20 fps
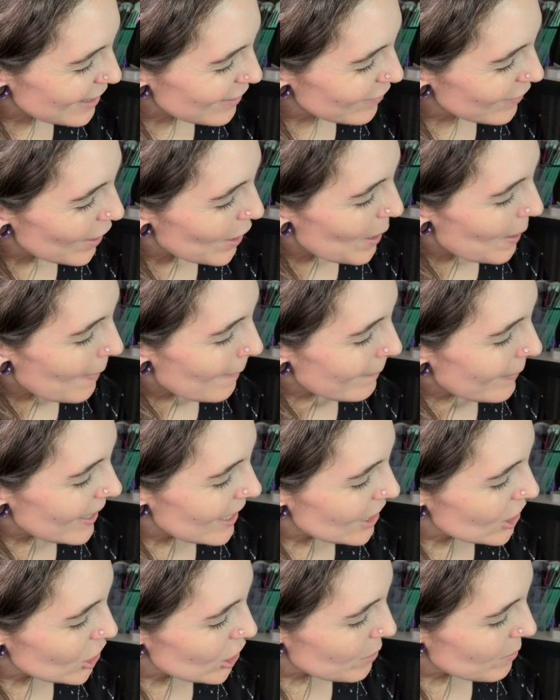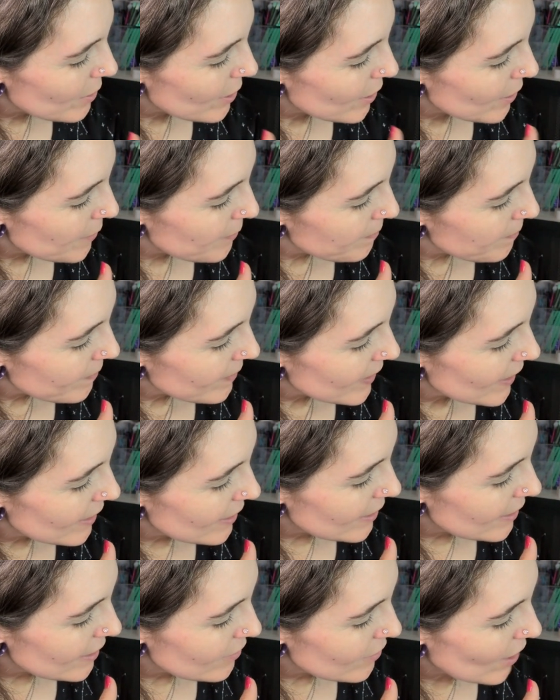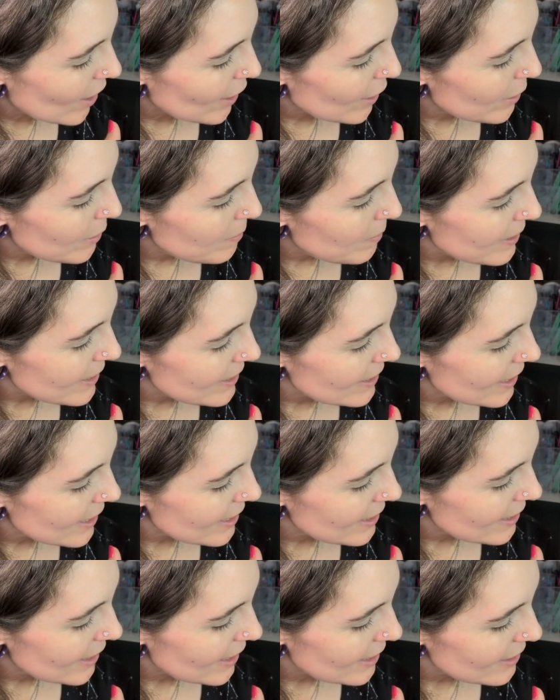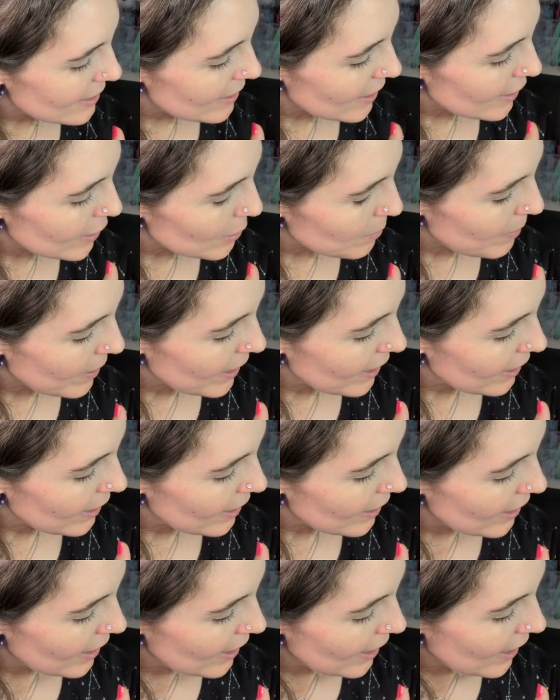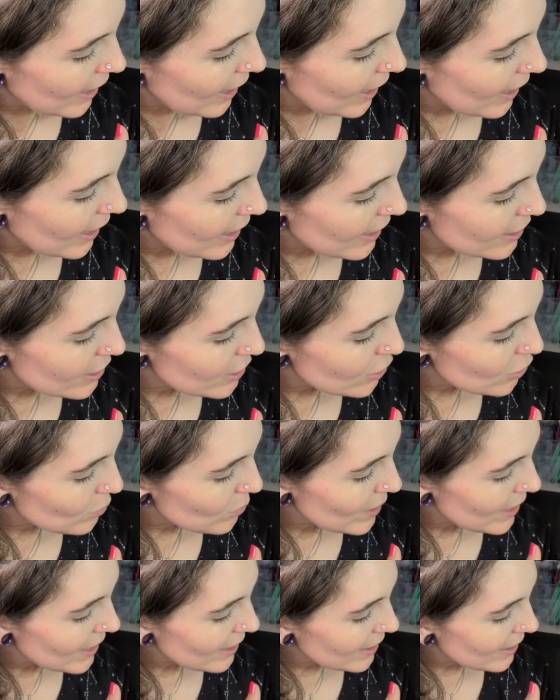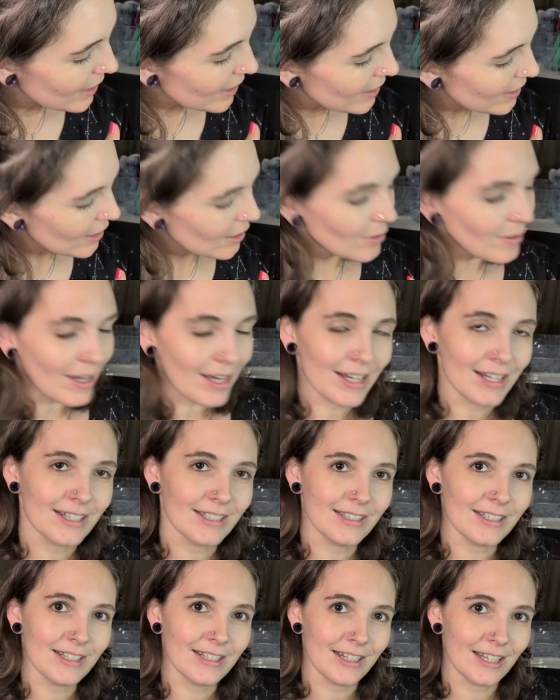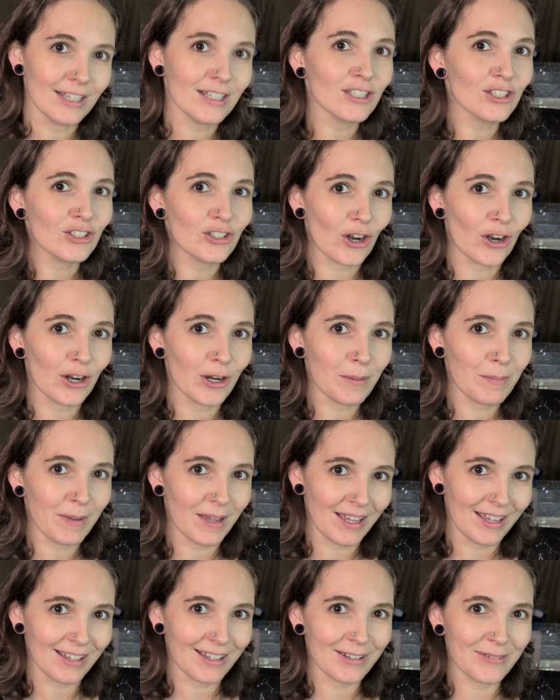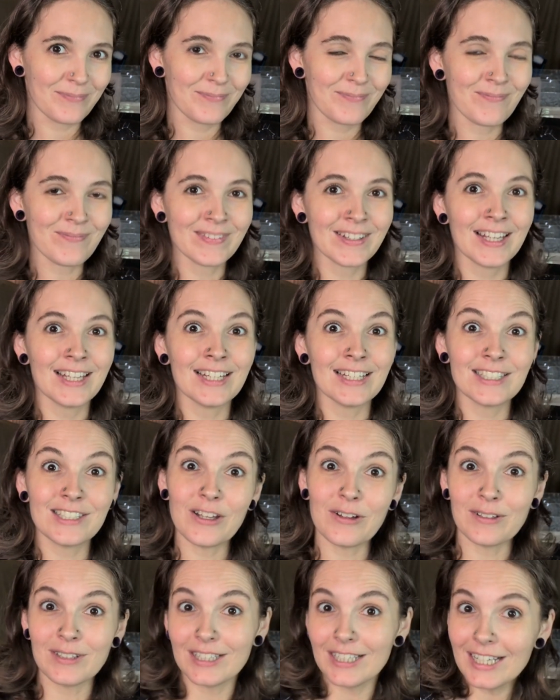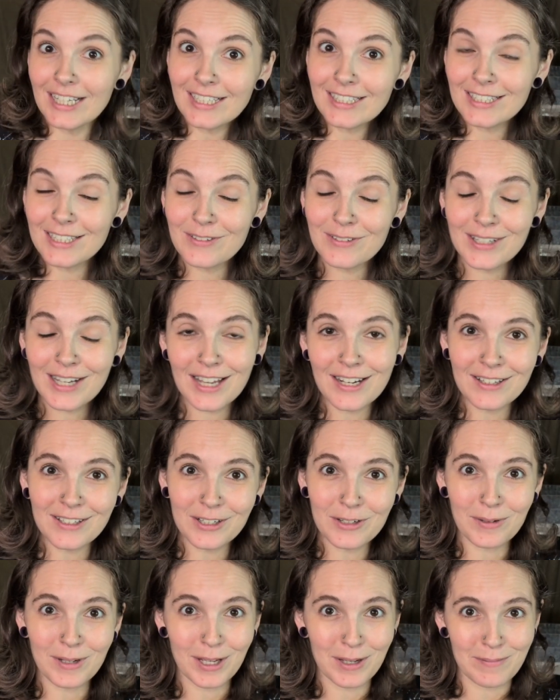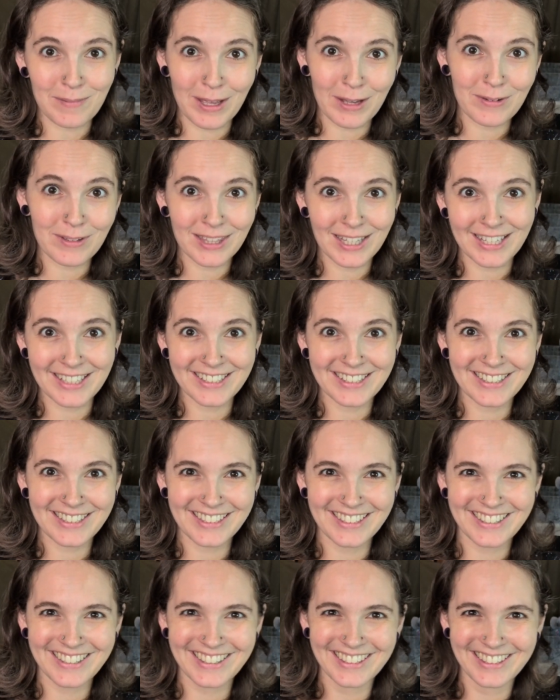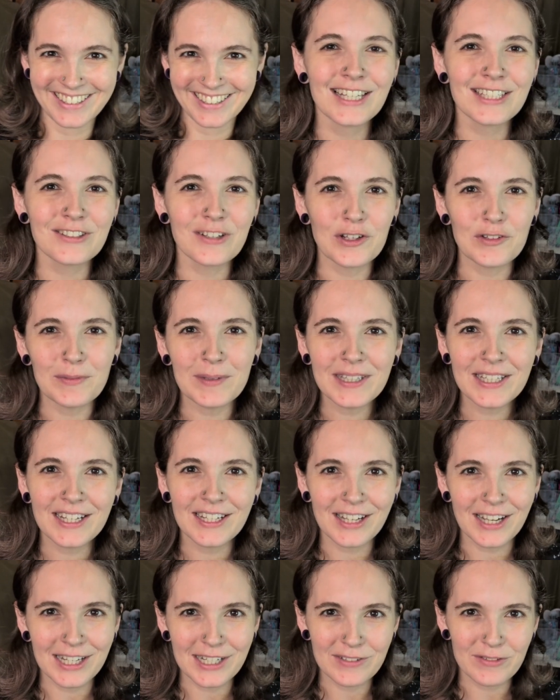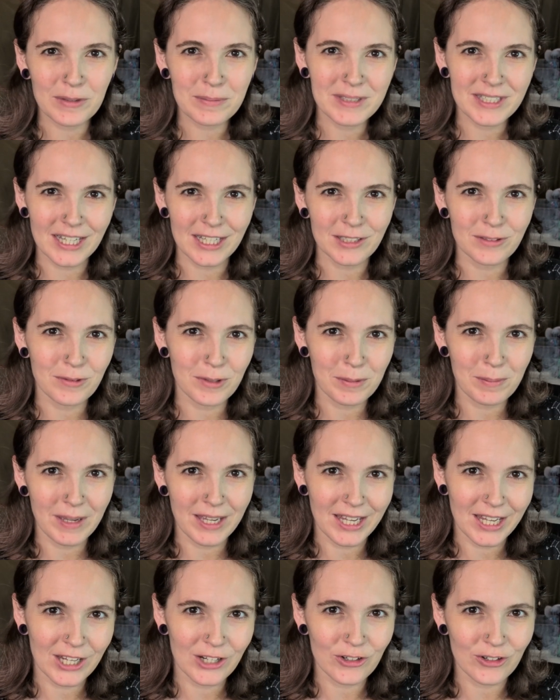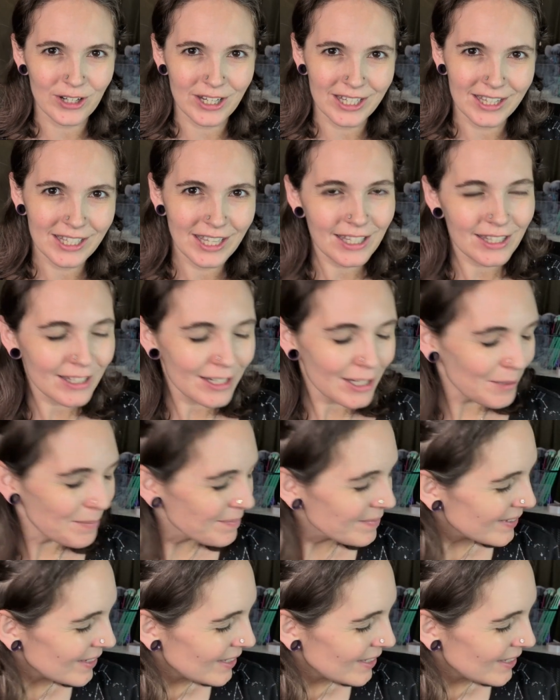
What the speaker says: of pink shimmer, and then you've got Hibiscus as a lighter pink, and Sweet Lilo as a nice dark pink. So let's see what kind of look we can make with this. So I've been like kind of obsessed with pink and green lately.